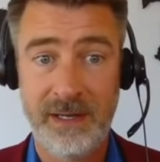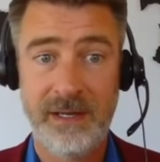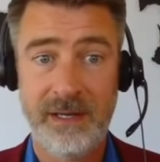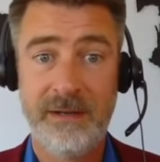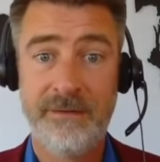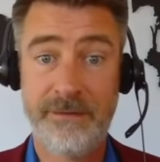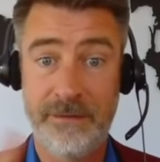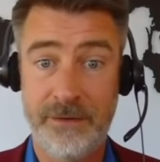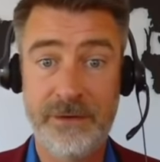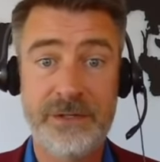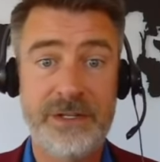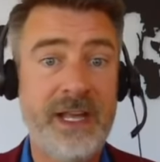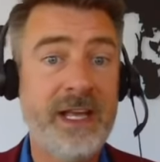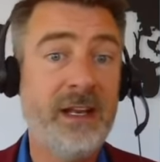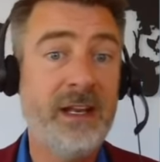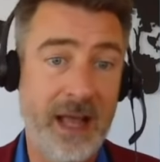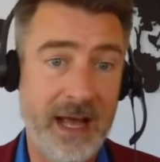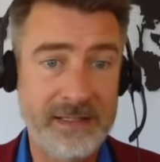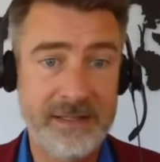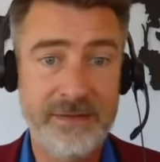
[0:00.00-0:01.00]
First, they had
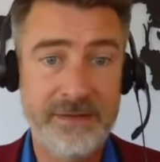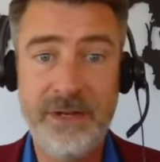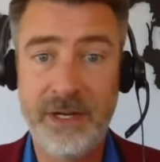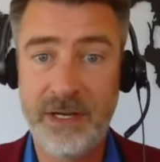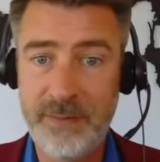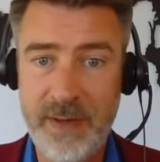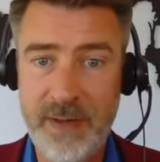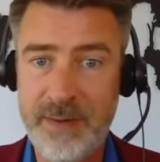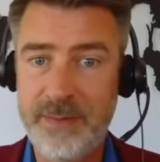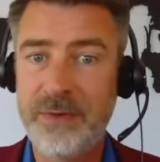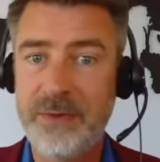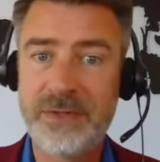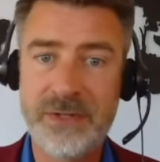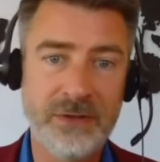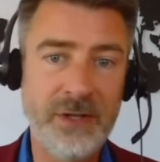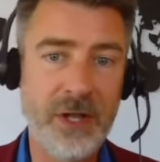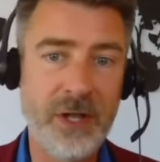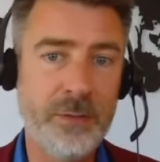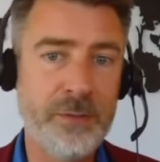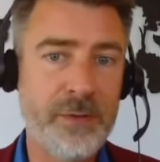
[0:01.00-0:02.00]
lots of young people, so
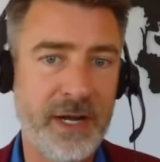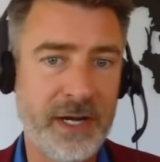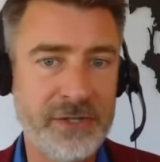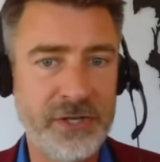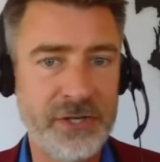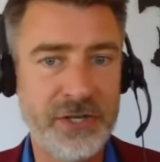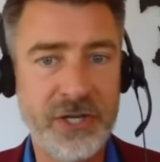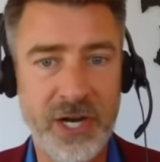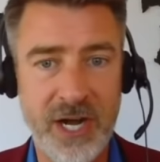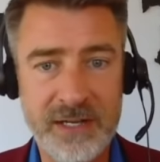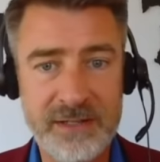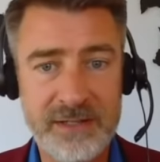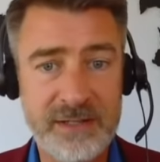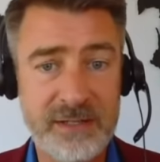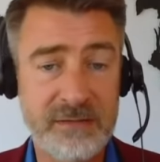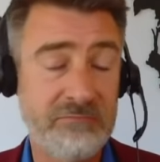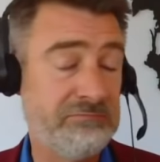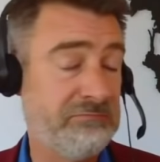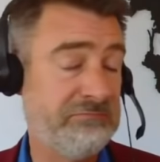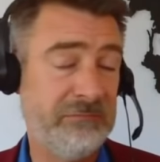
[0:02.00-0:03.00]
low production
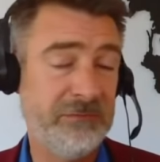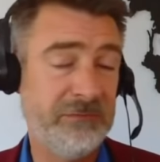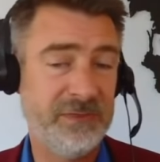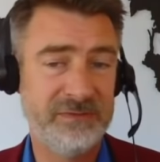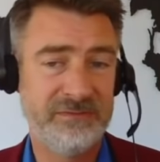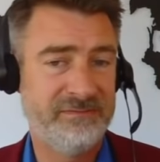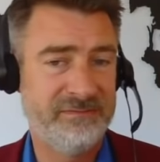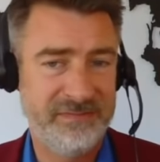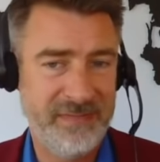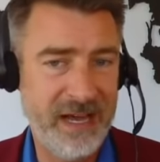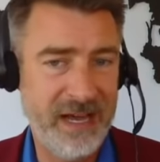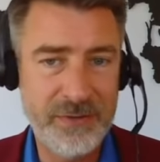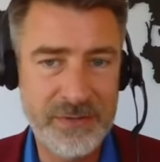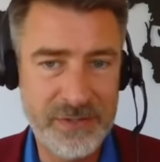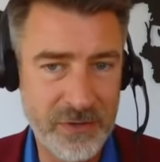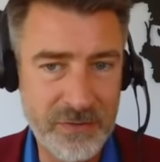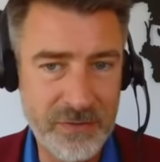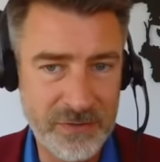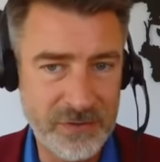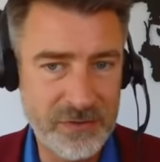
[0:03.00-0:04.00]
costs. Well, that
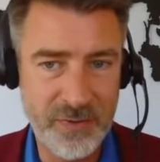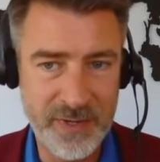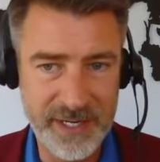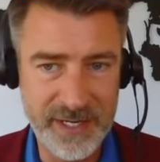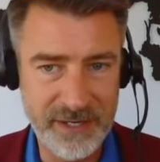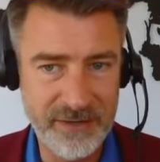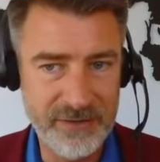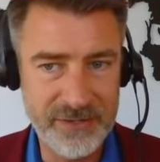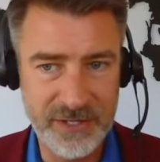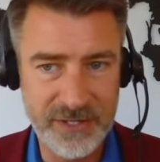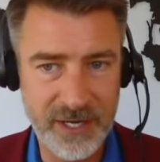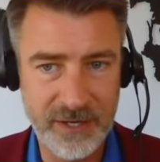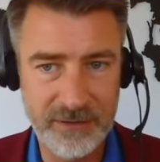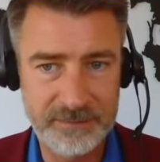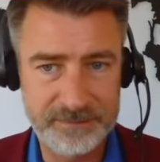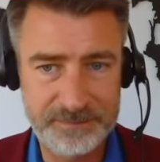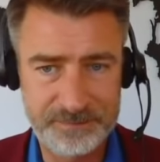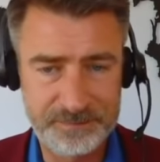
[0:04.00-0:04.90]
was over 20 years ago.